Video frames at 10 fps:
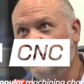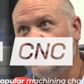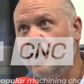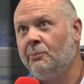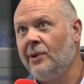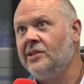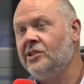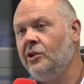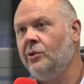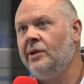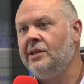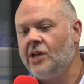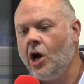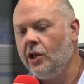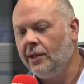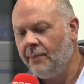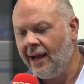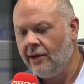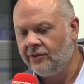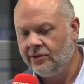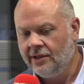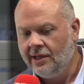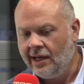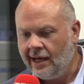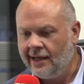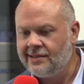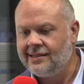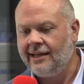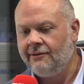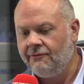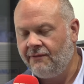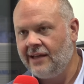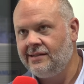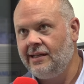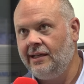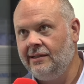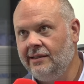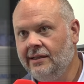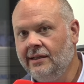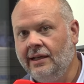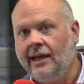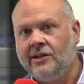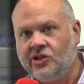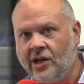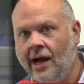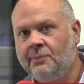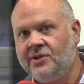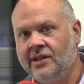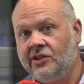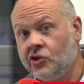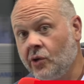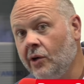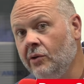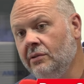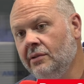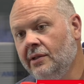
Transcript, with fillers: Shop Rescue is all about us investing in shops that struggle,